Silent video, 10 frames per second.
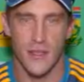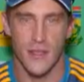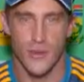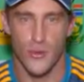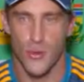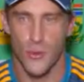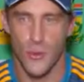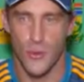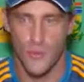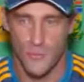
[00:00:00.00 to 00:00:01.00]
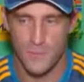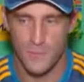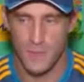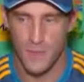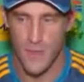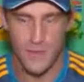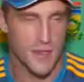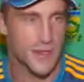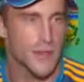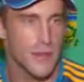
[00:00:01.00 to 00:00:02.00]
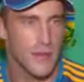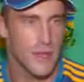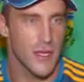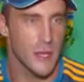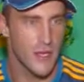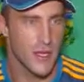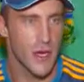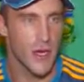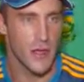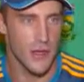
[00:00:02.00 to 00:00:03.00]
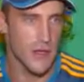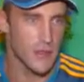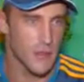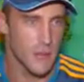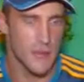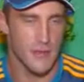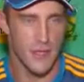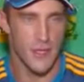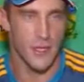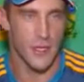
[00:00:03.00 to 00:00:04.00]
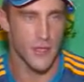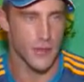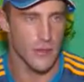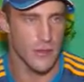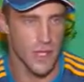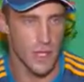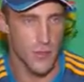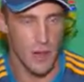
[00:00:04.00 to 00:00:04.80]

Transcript: not your normal technical thing where you go in and there's something technically you take